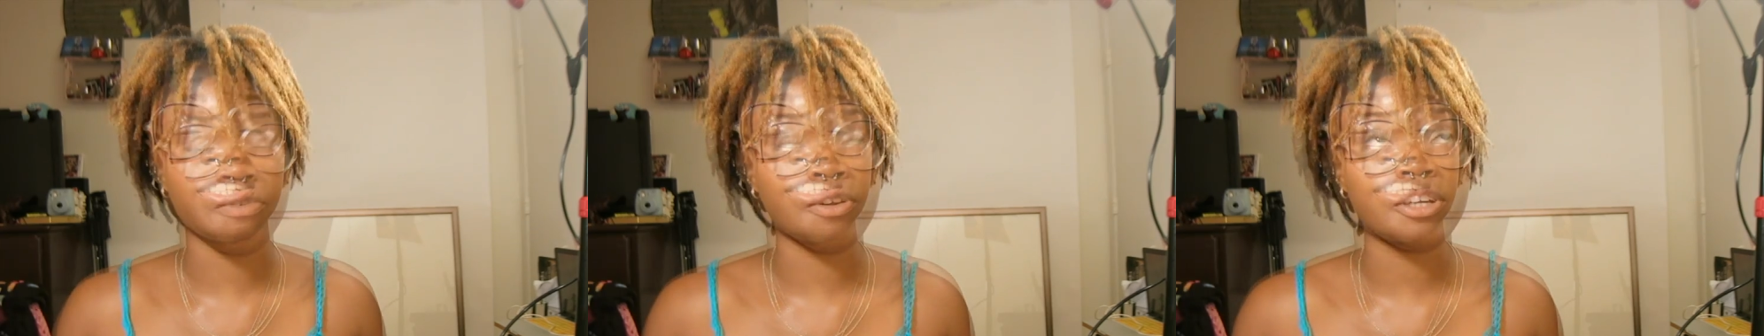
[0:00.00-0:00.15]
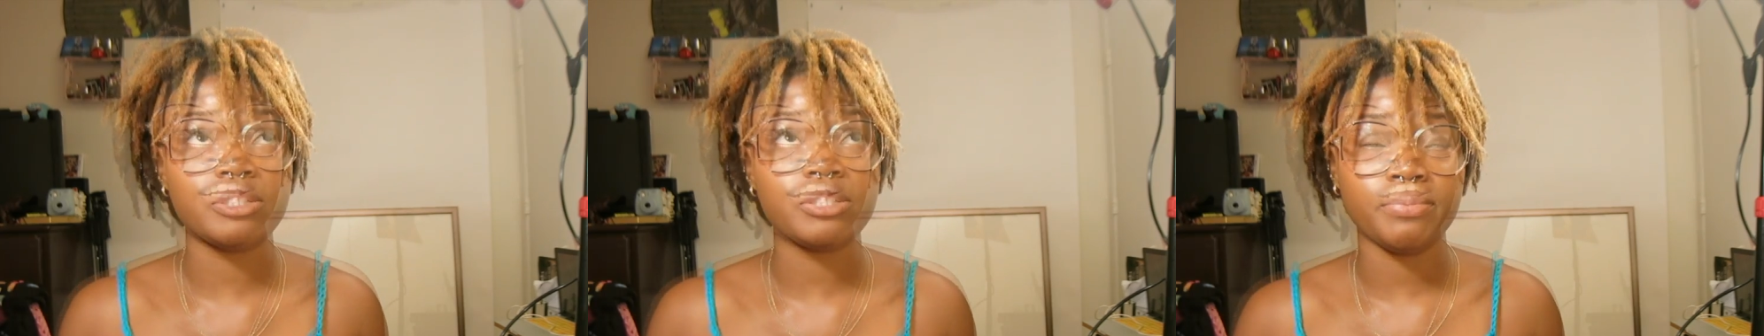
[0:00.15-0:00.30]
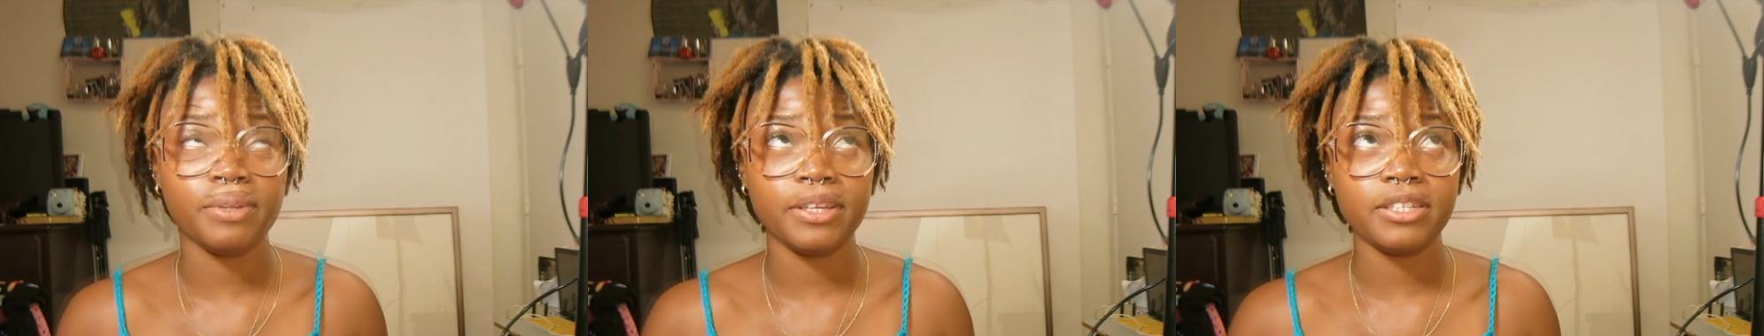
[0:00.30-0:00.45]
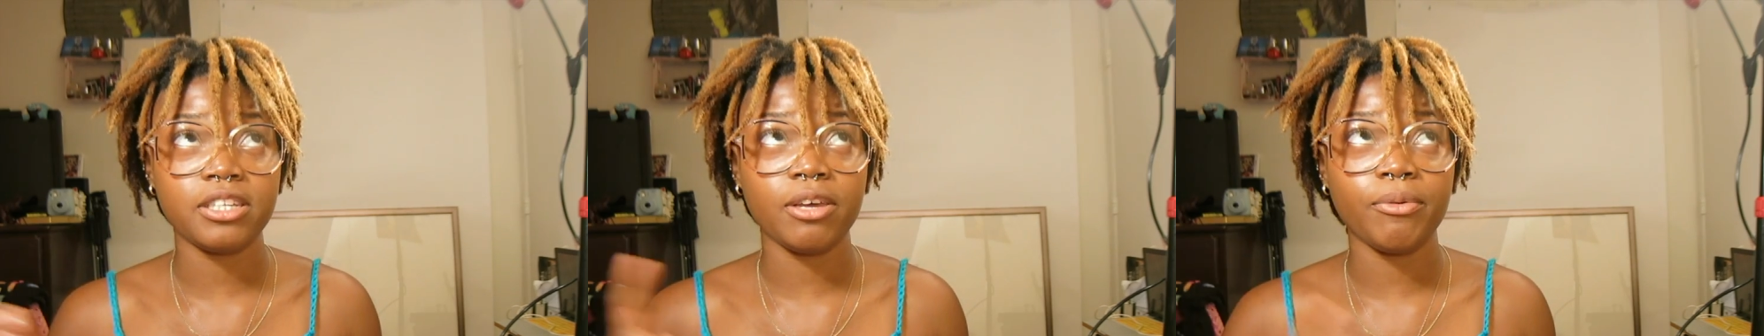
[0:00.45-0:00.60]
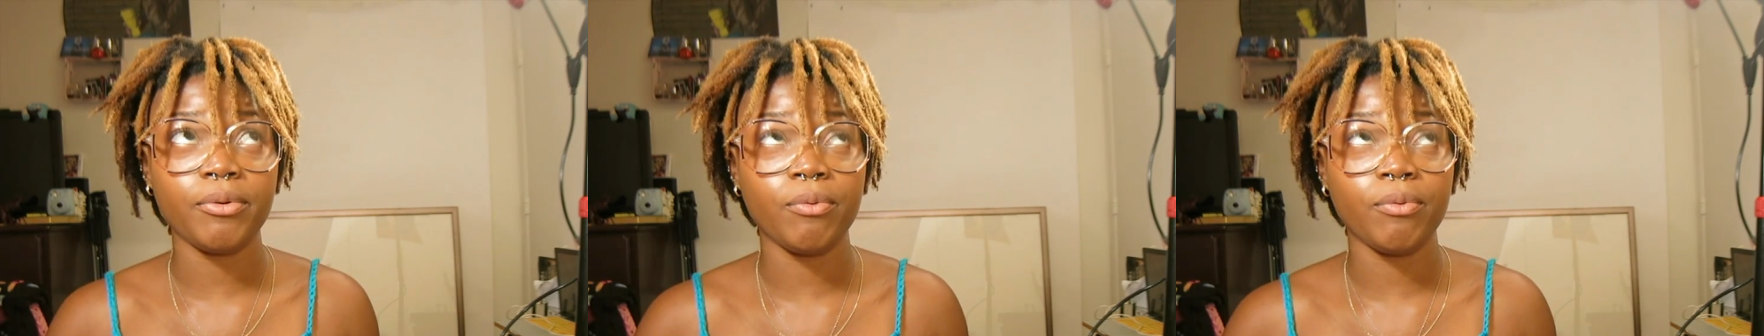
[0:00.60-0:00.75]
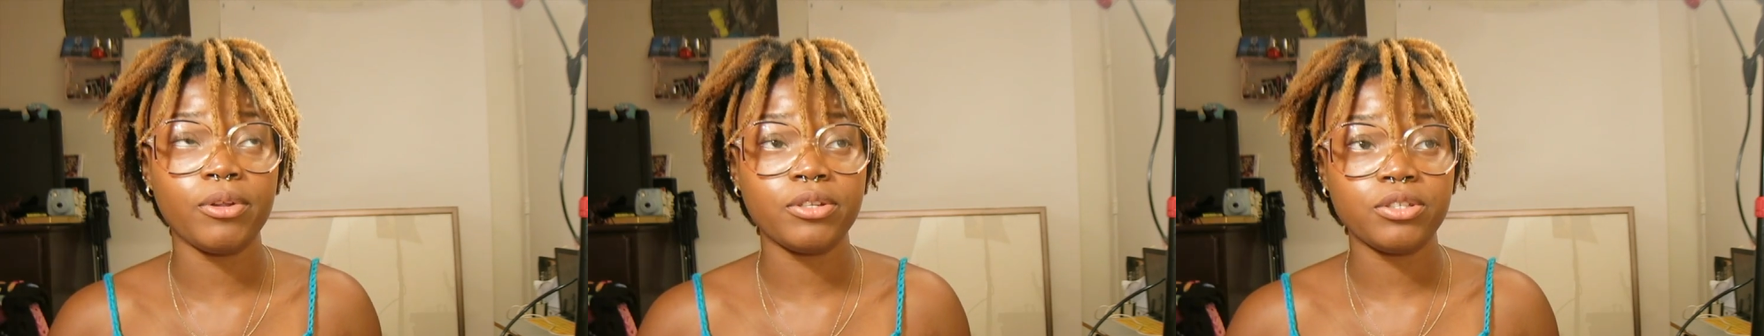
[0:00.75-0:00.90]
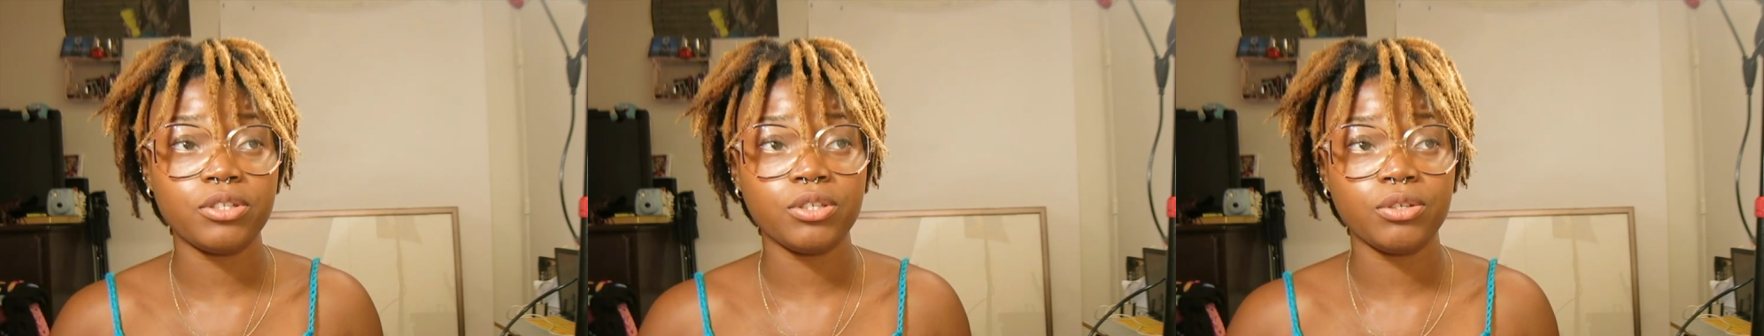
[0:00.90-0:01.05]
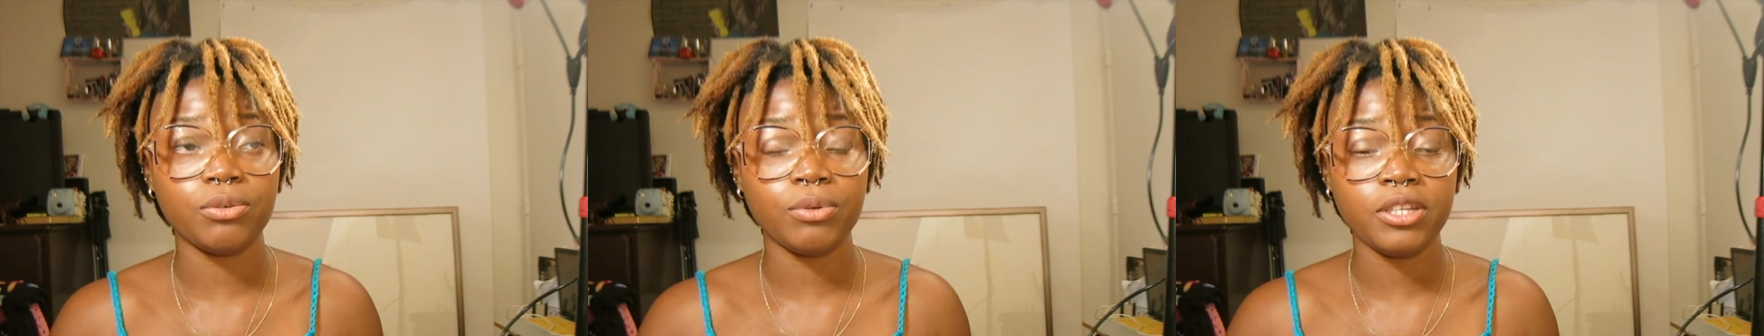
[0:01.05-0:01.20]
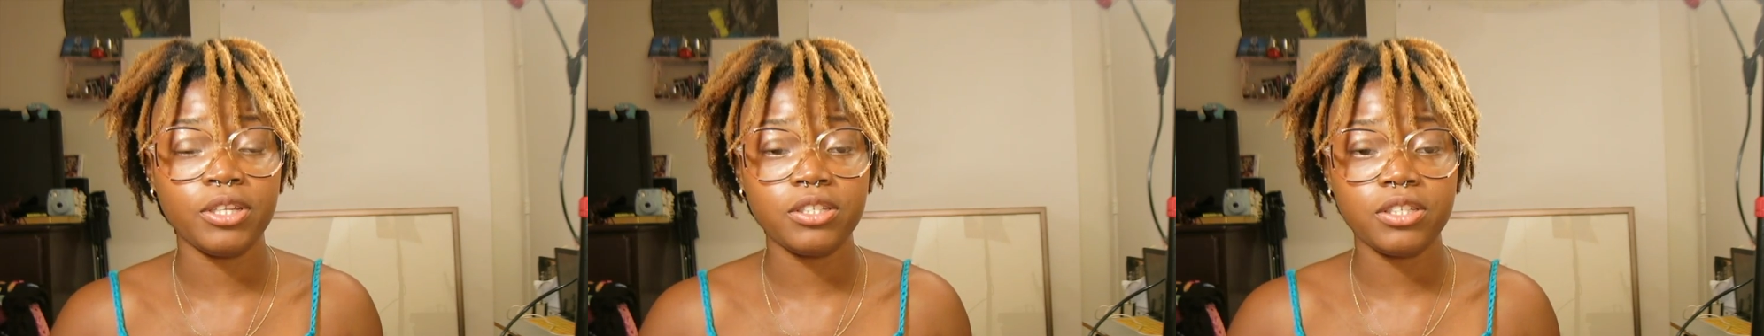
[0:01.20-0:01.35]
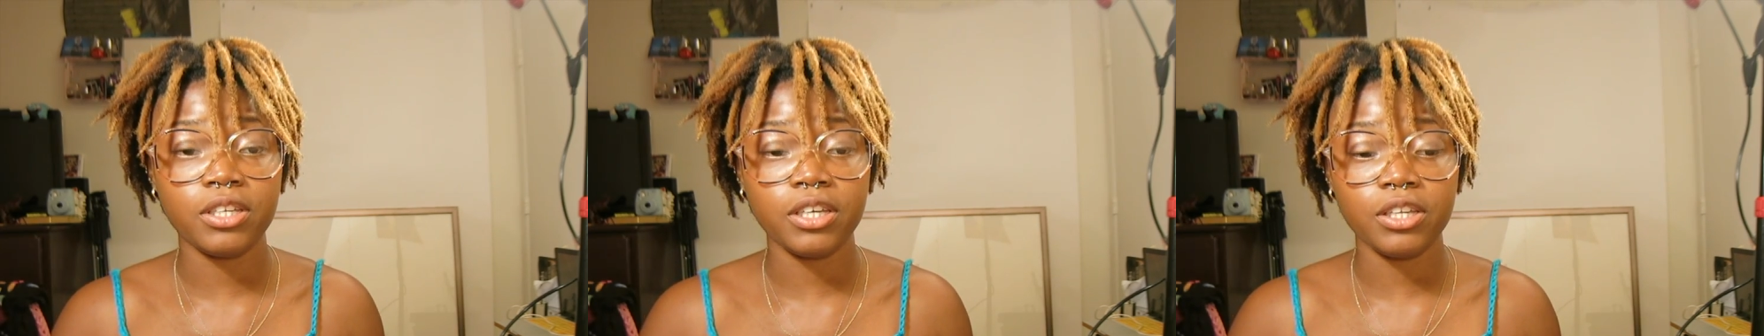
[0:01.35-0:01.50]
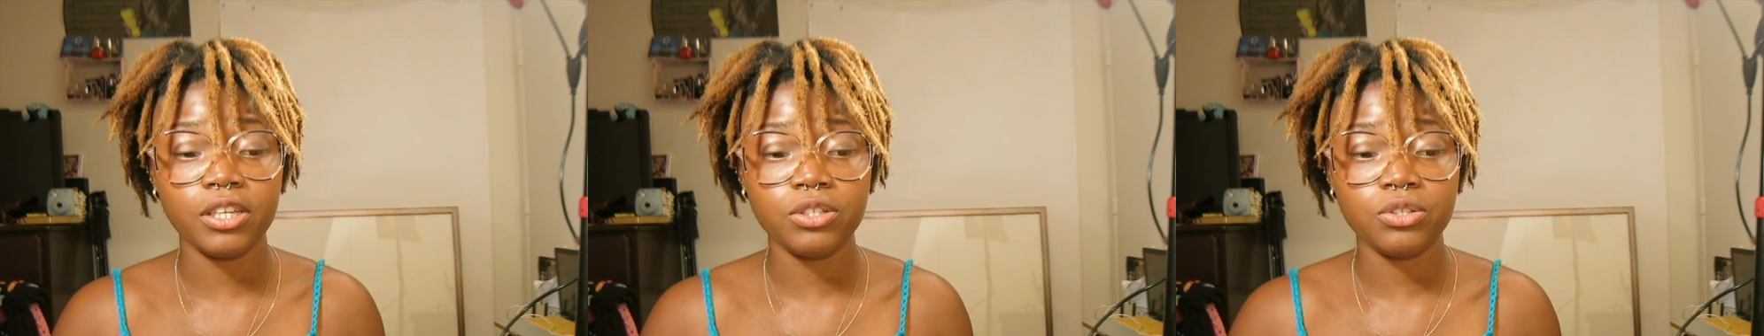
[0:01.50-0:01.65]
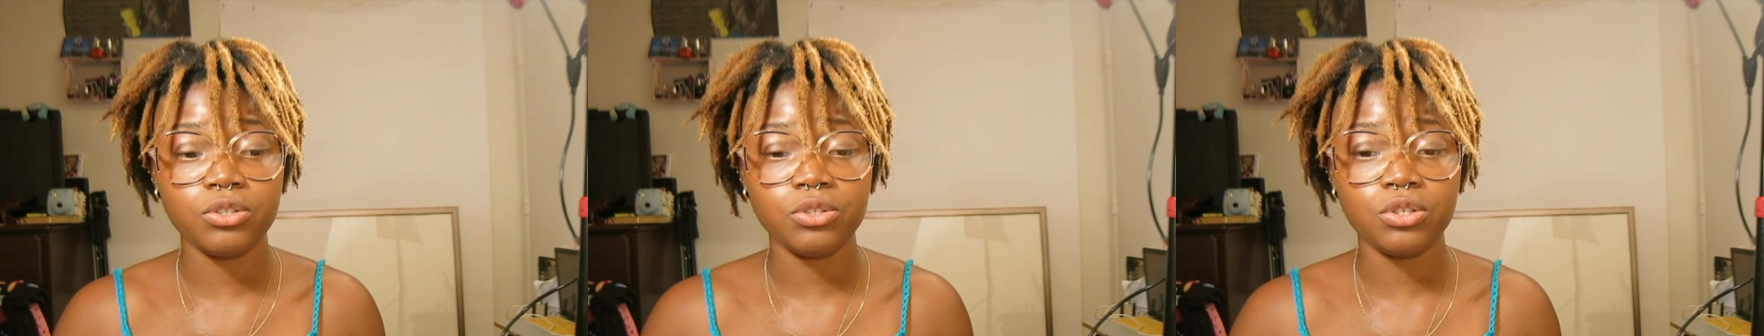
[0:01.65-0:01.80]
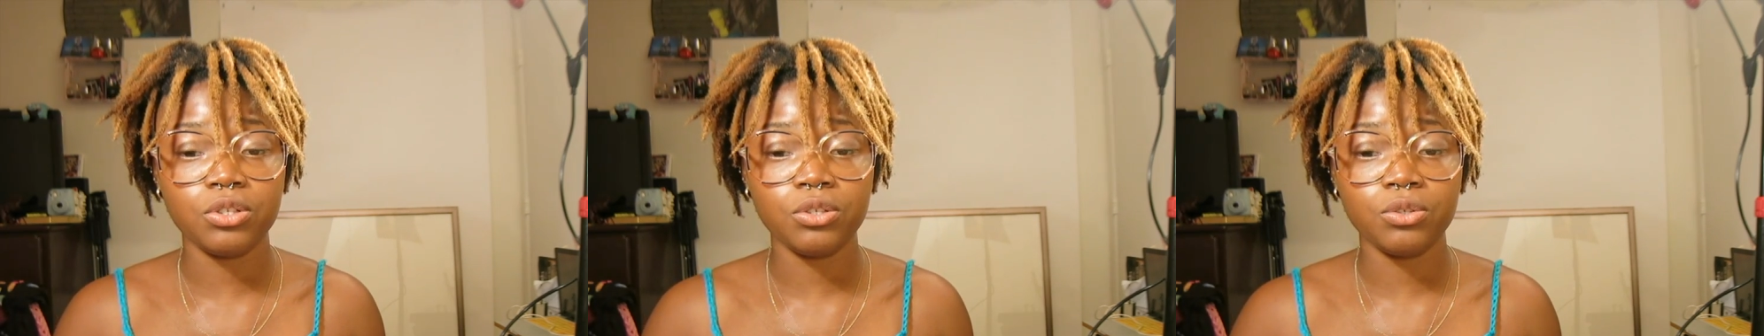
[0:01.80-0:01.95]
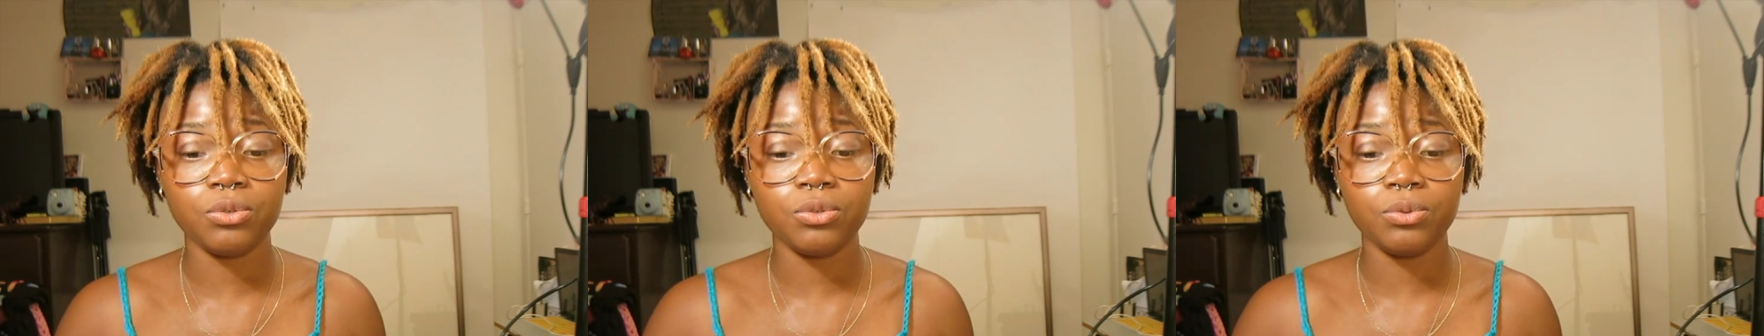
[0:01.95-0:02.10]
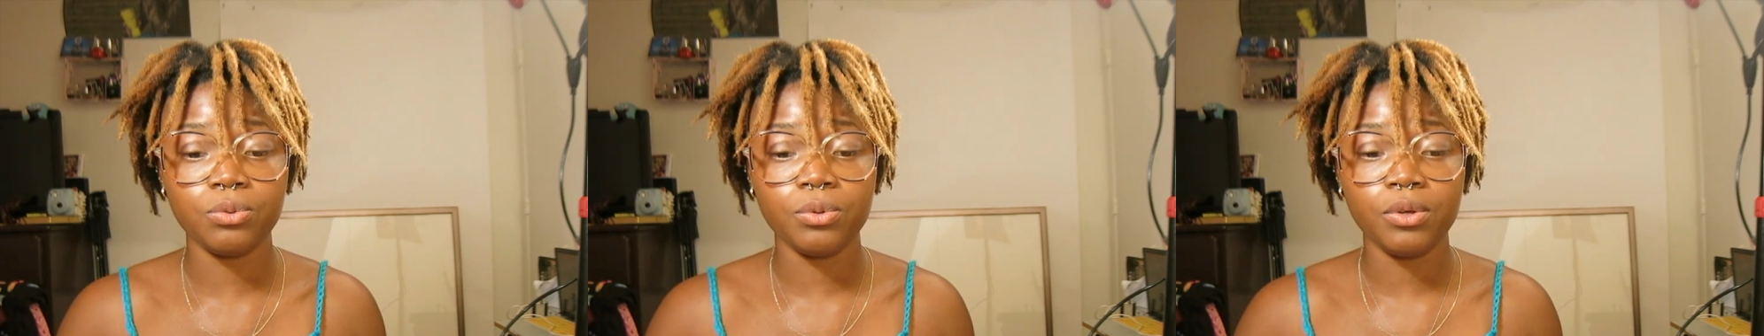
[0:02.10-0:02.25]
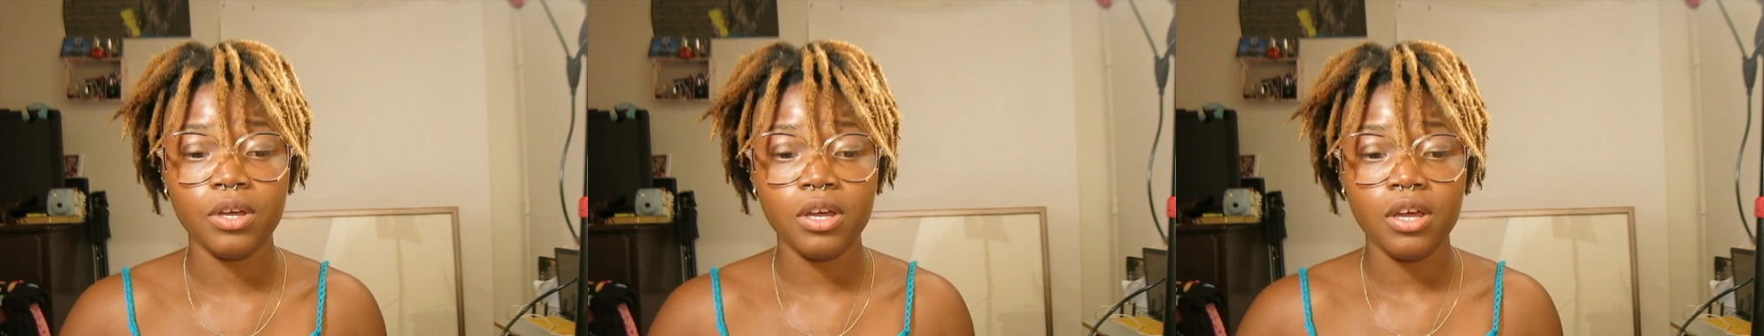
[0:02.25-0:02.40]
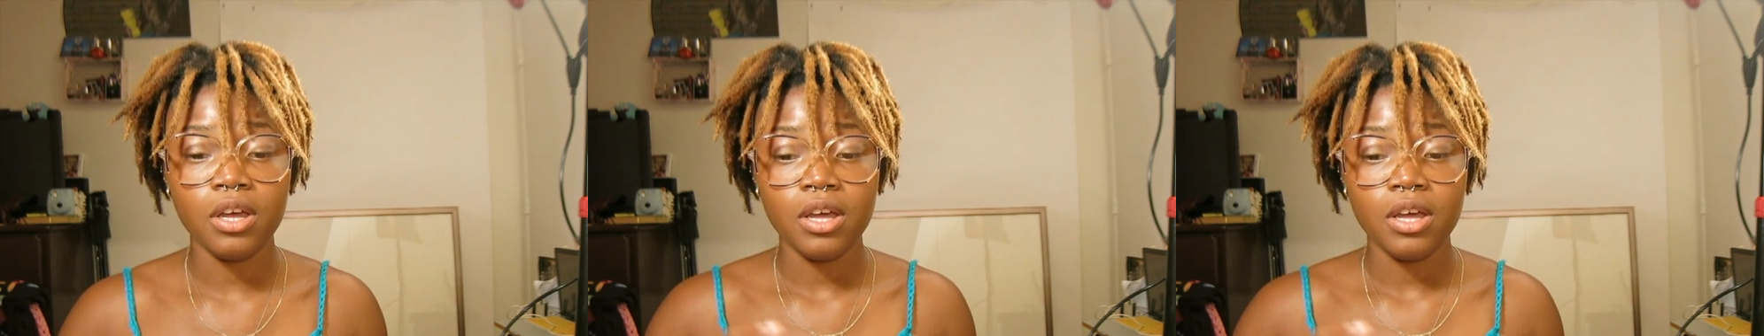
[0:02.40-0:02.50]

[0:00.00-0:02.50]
First place that we went to, he took us to